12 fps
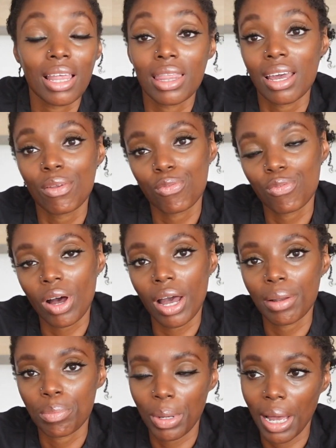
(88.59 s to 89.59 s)
then
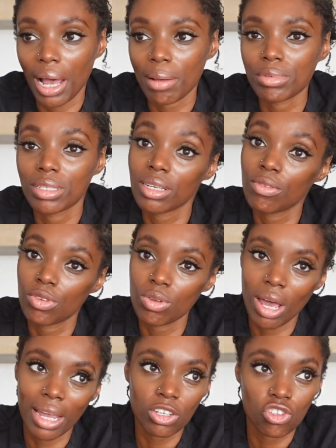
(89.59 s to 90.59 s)
fine, perhaps, if you
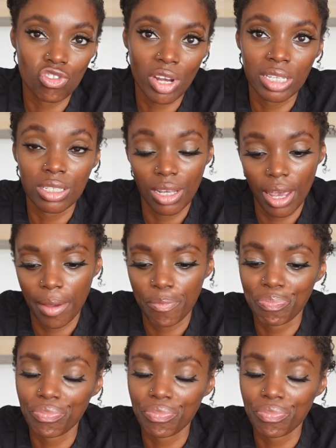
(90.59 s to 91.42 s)
like stress, yeah.